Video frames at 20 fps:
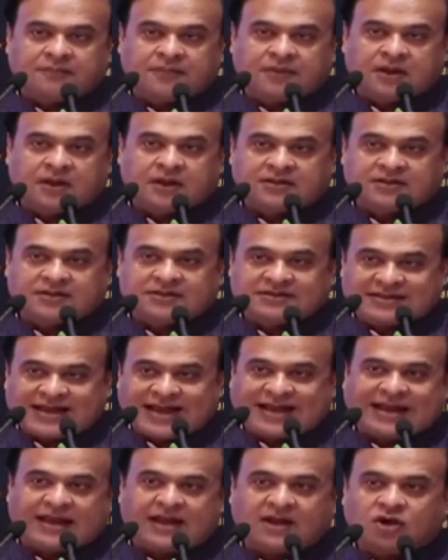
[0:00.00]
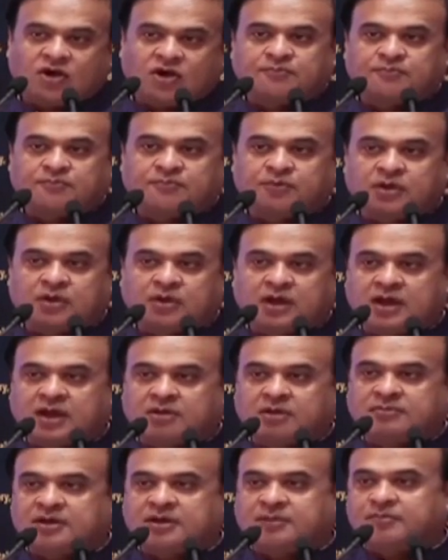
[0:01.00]
second component of
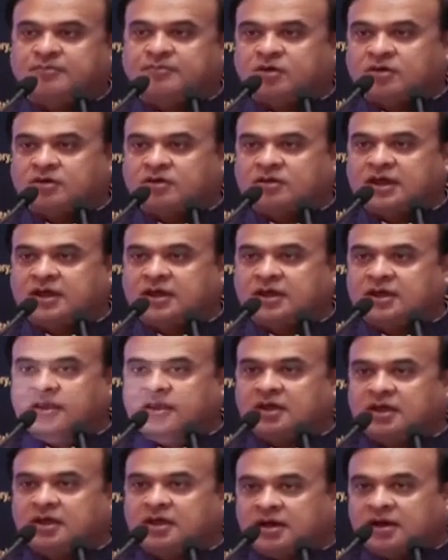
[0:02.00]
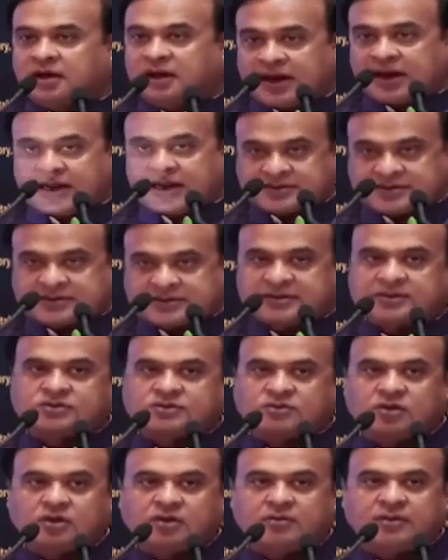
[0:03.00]
the project, nurses will
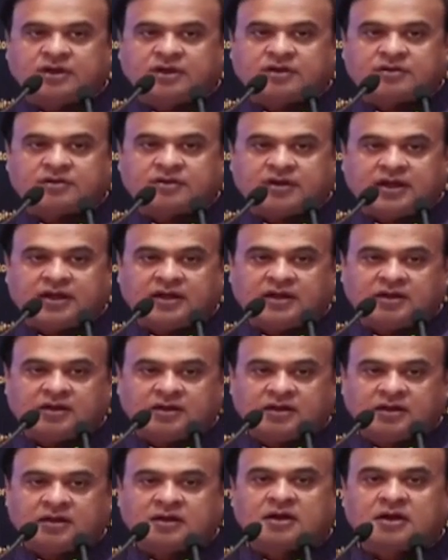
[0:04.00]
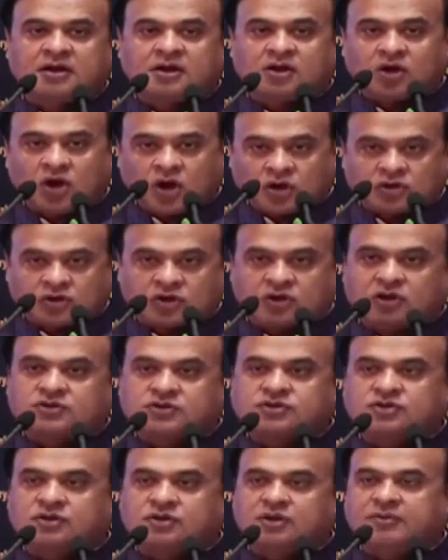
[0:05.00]
be trained, doctors
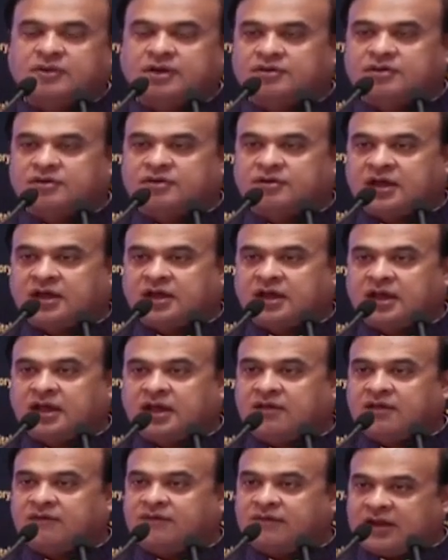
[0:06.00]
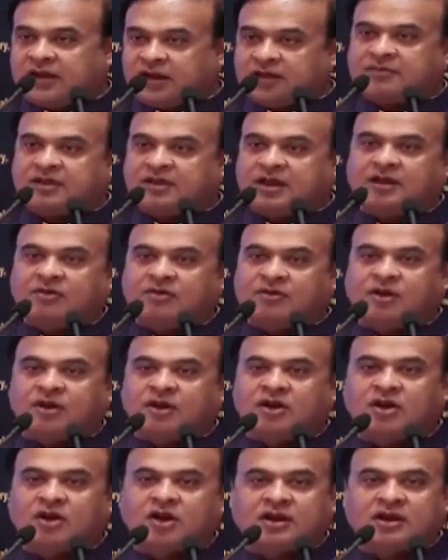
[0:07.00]
will be trained, even if they will
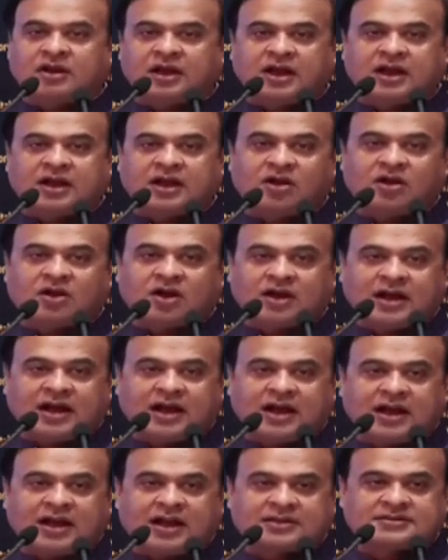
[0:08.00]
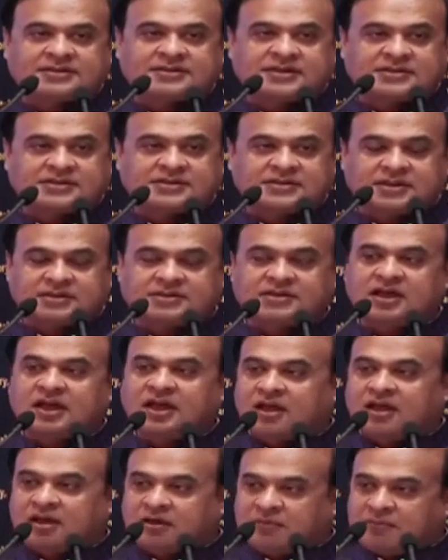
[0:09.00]
not, they are not anesthetists,
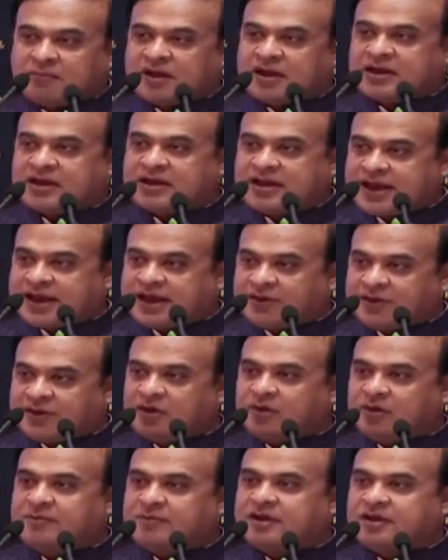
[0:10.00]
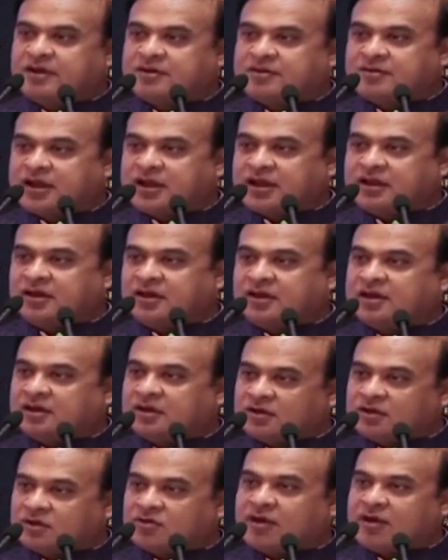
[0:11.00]
but they will be trained
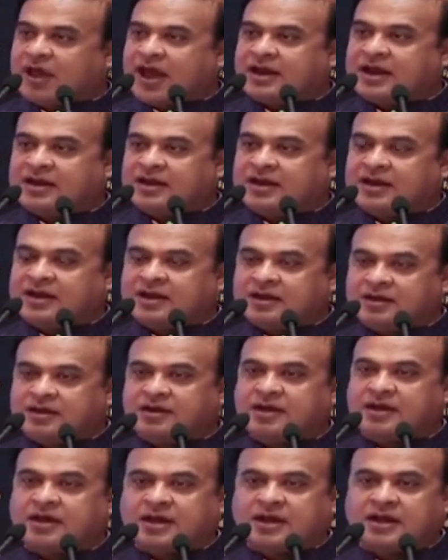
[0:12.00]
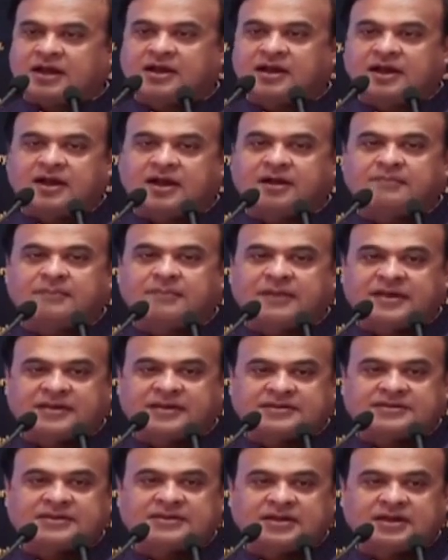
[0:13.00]
to handle critical care patient.